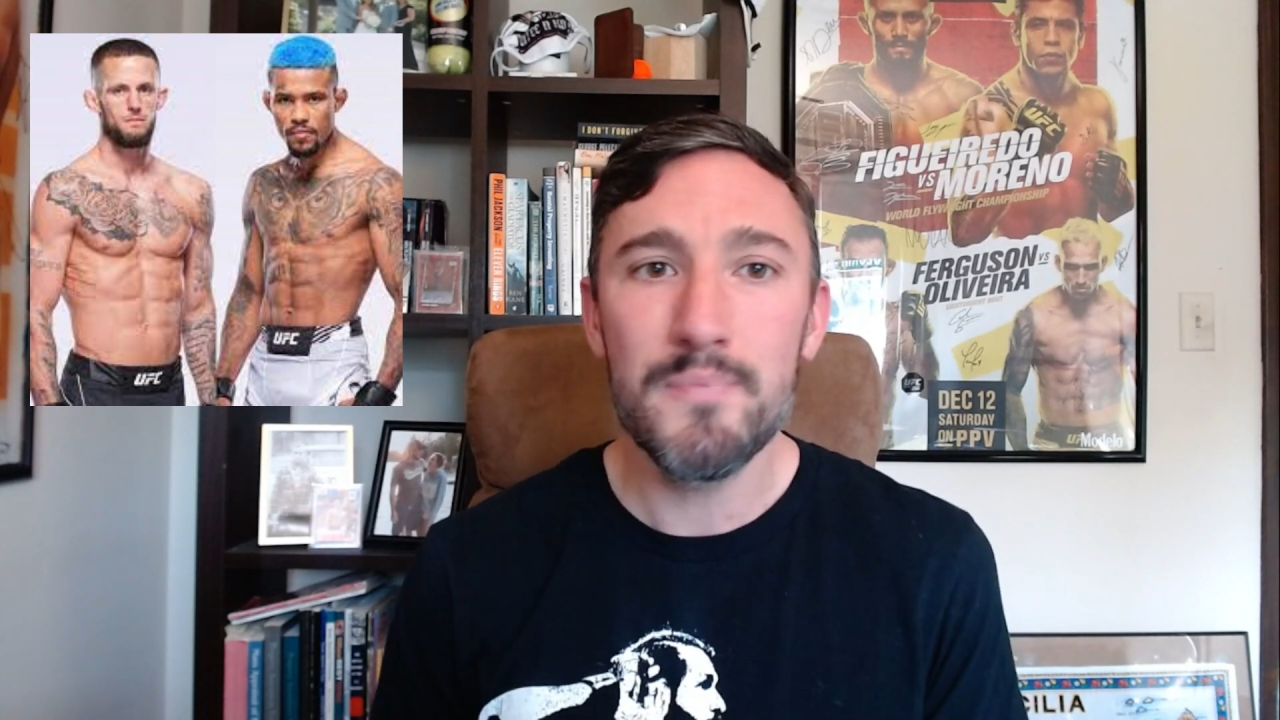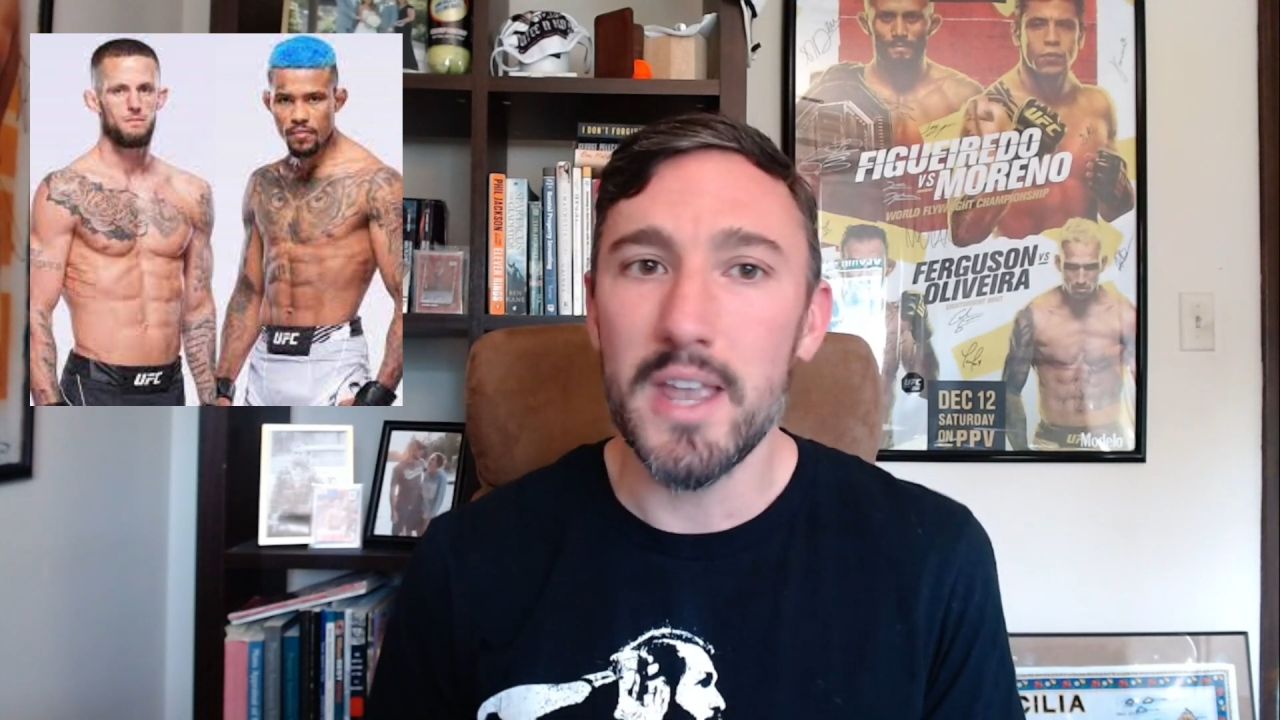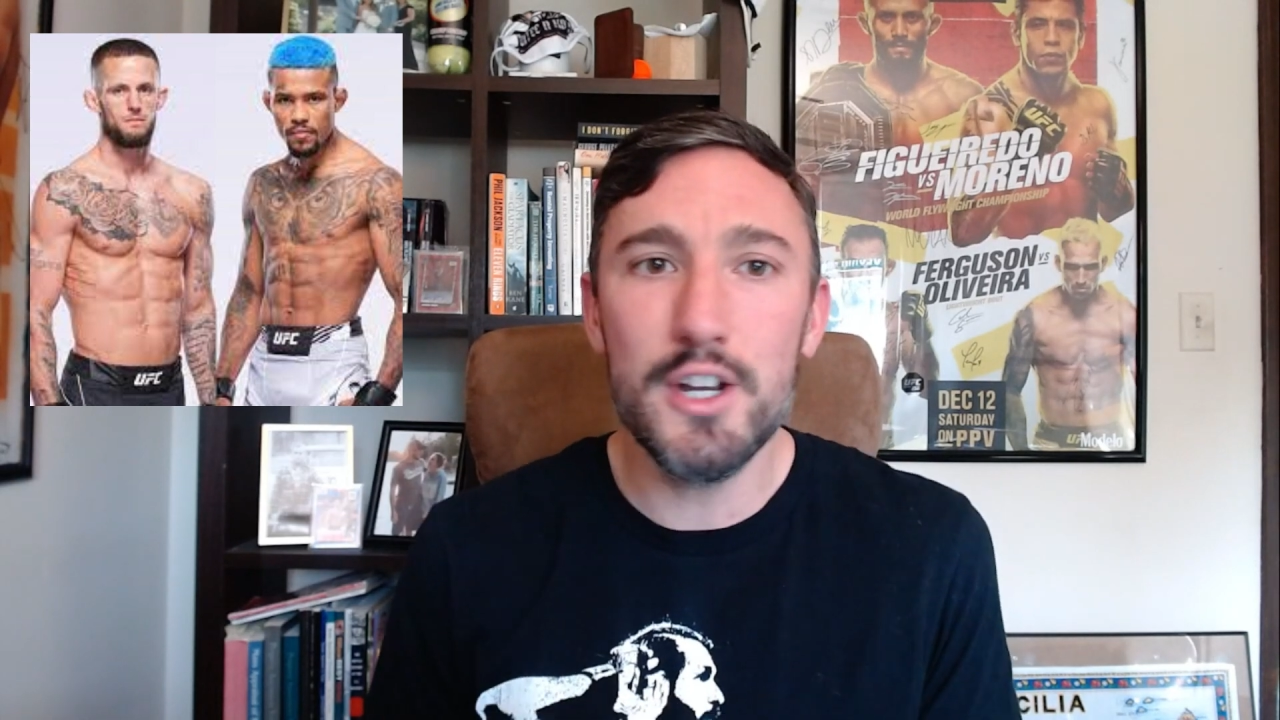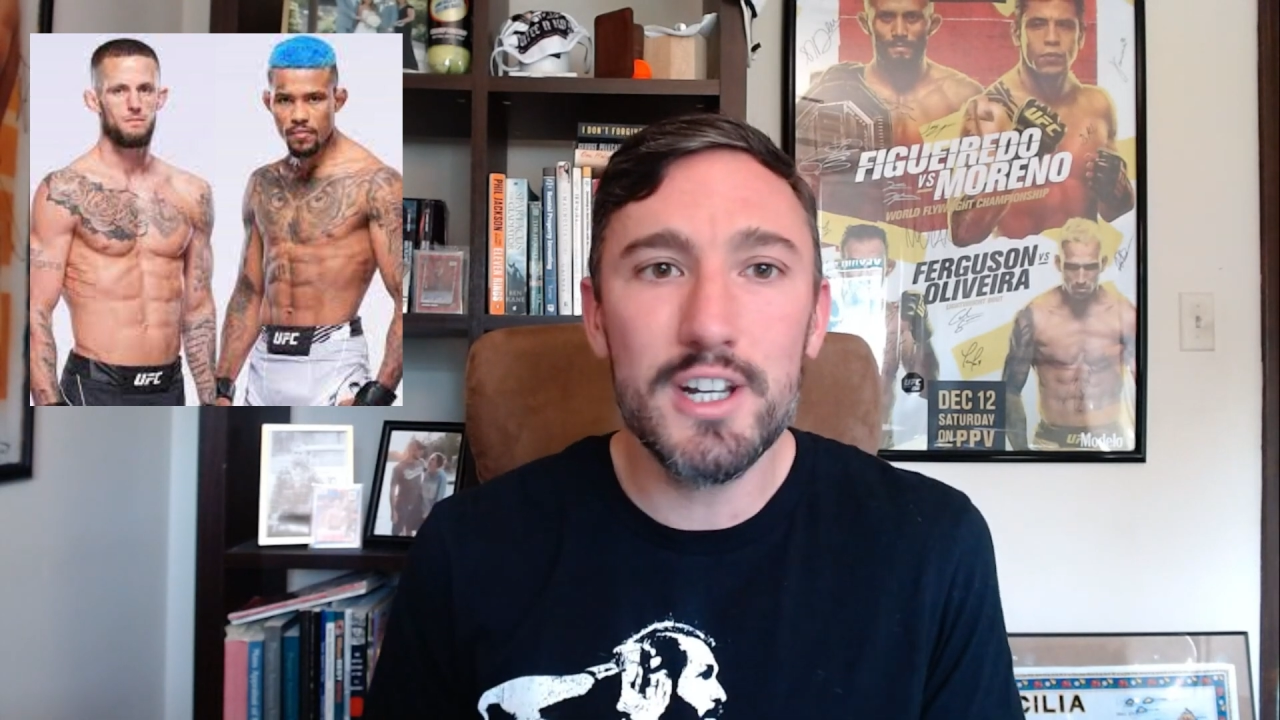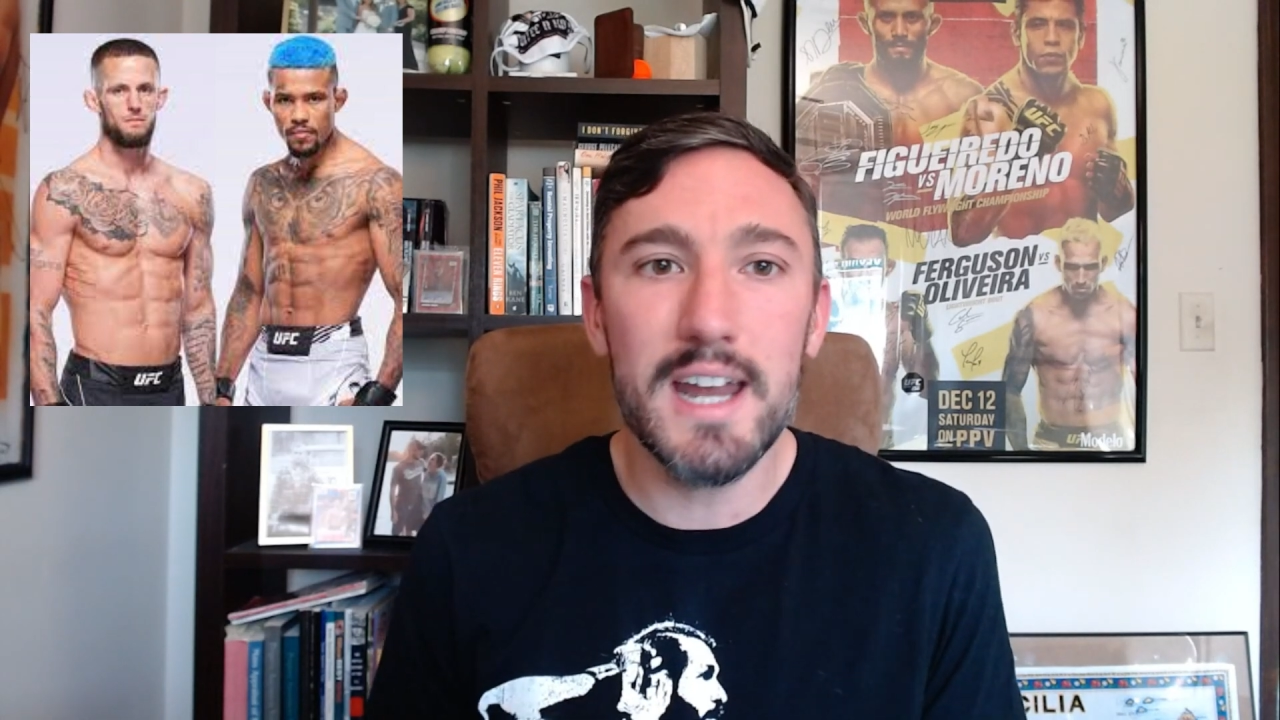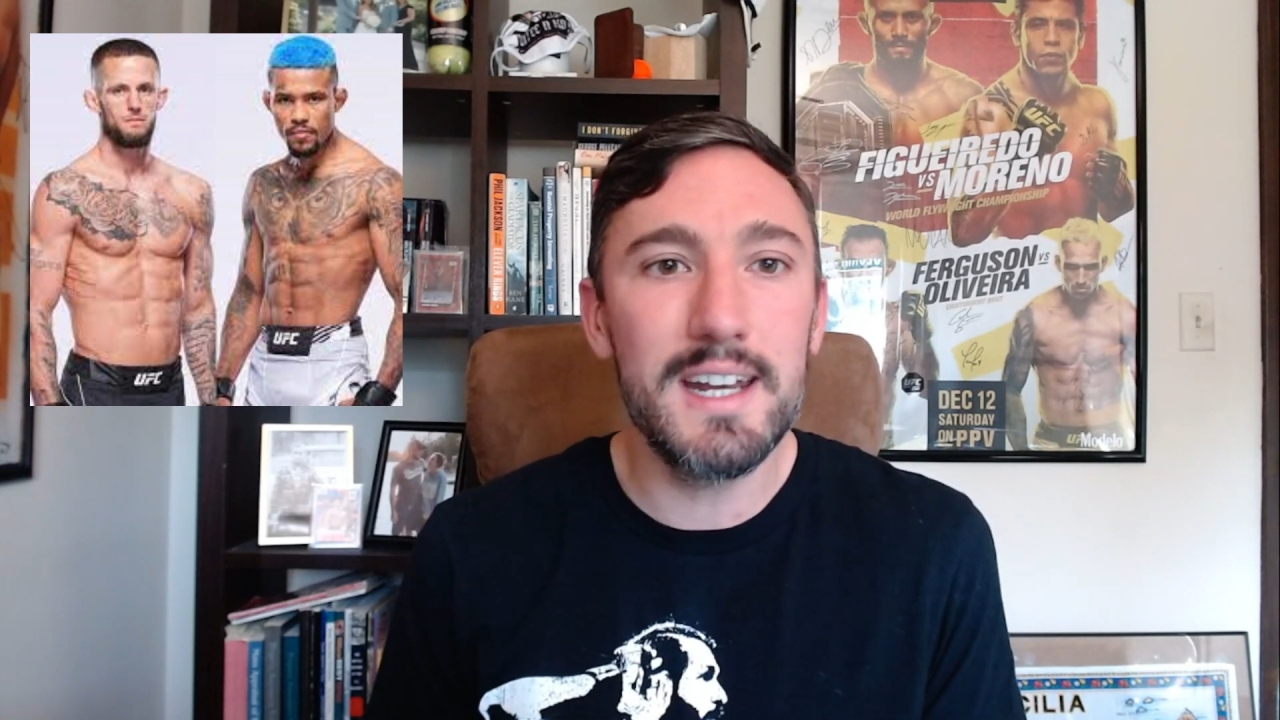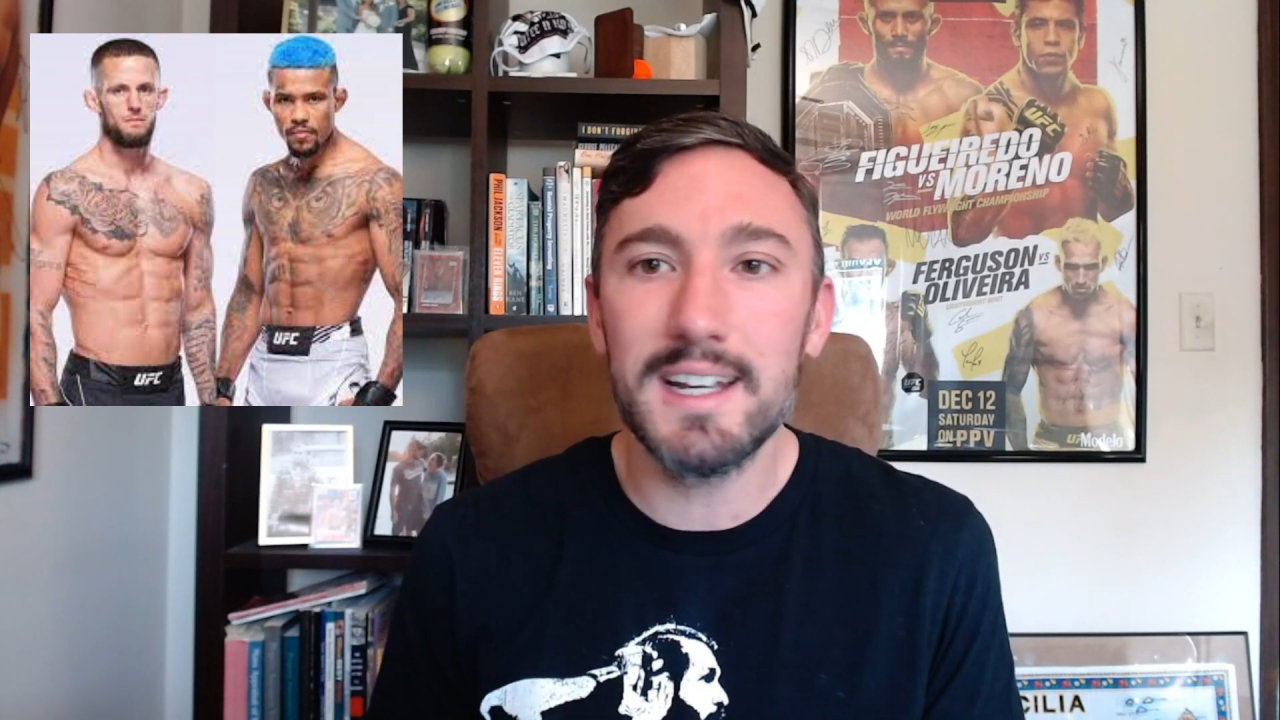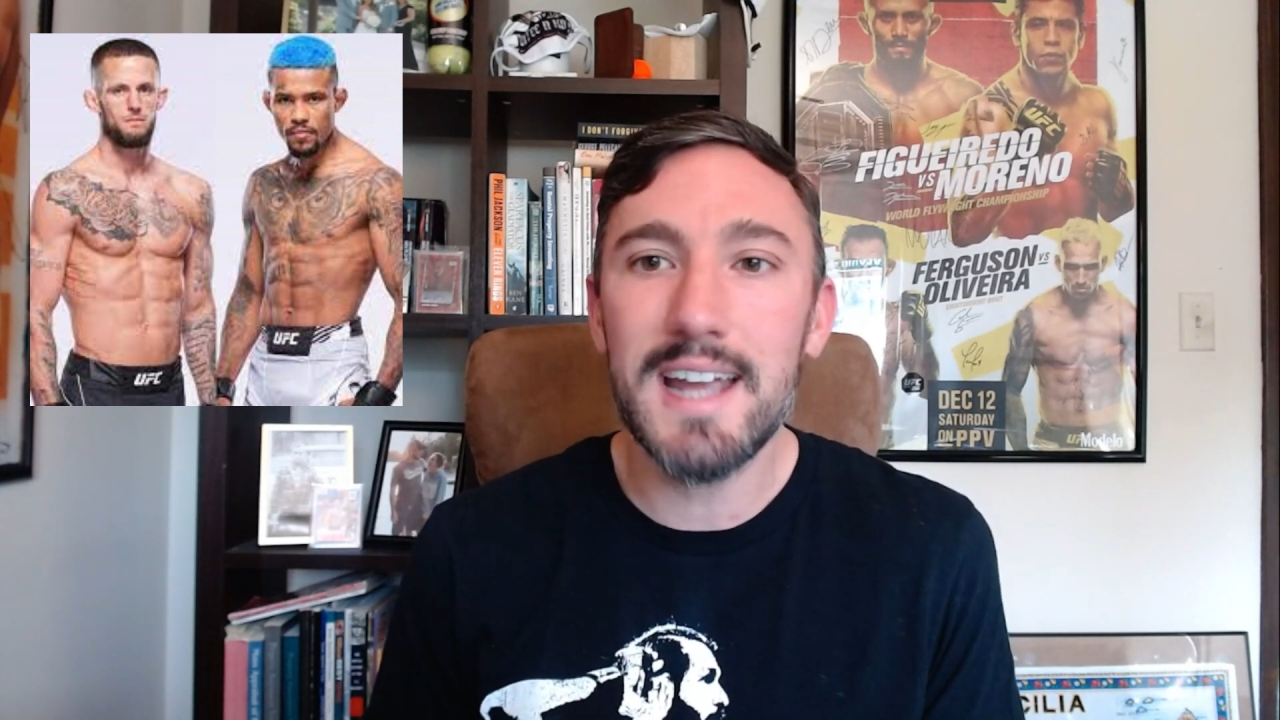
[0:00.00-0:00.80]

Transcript: and you're getting a